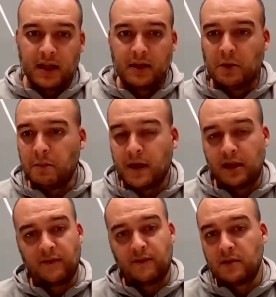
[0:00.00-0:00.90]
Nobody
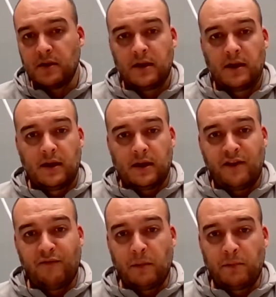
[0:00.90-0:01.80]
ever
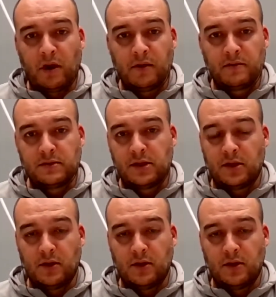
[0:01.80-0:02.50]
give me problems,